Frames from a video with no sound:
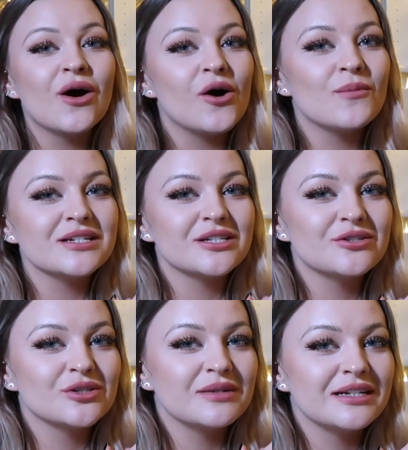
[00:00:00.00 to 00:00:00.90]
all my
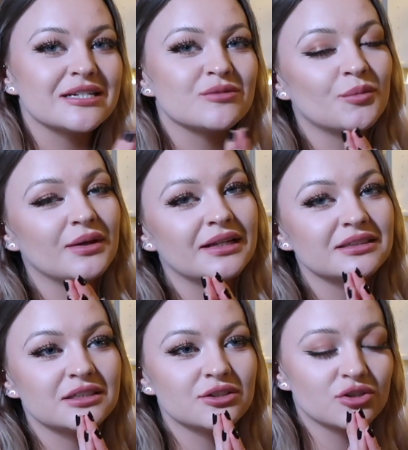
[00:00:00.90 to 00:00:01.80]
social medias will be
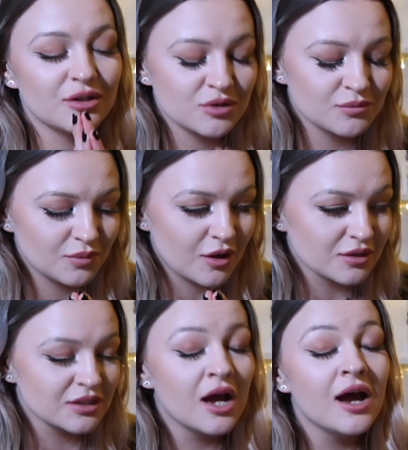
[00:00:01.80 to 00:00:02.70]
linked in the description box